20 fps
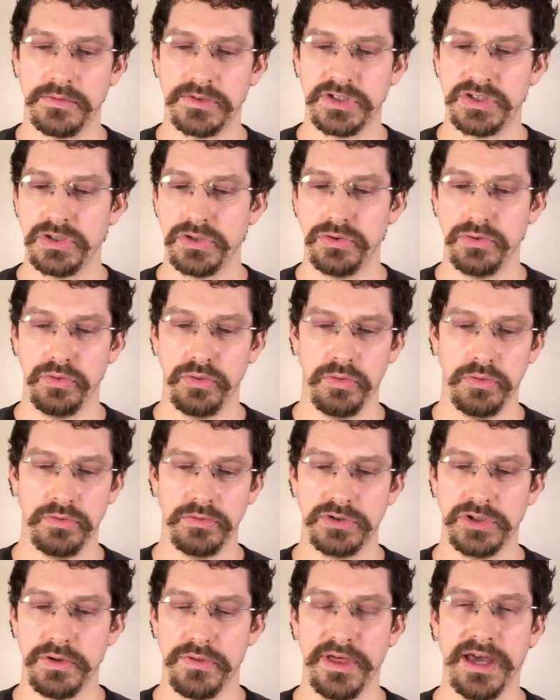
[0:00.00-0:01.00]

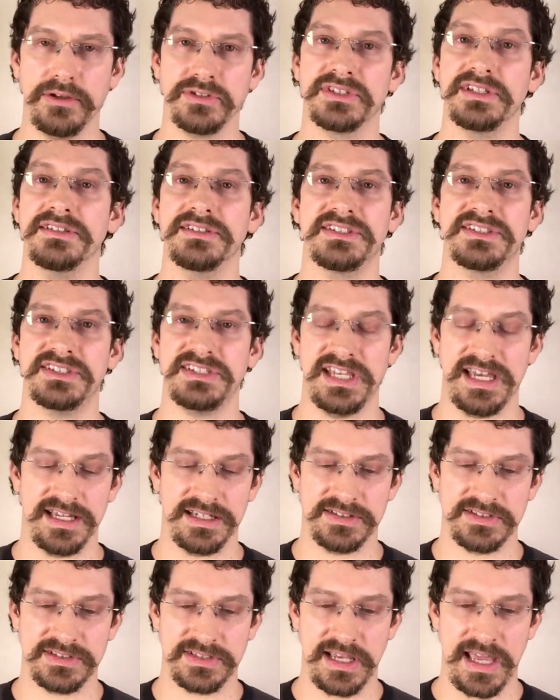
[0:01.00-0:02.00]
to
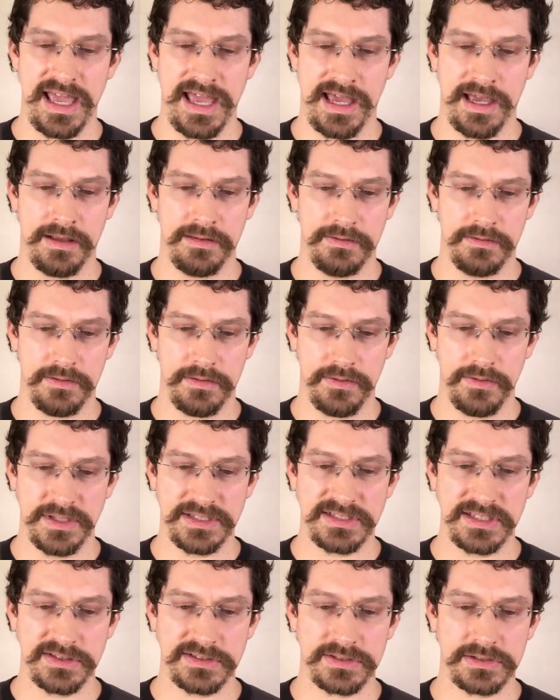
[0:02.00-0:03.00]
2006, and
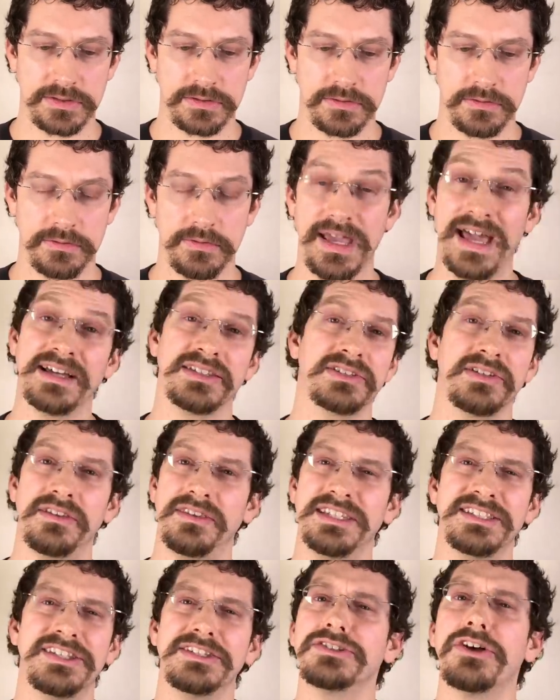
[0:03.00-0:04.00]
this is
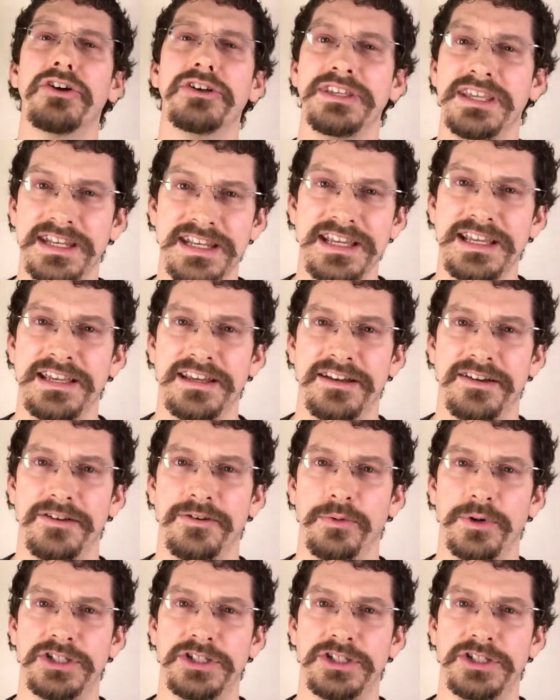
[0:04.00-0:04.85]
excellent. This is all you need.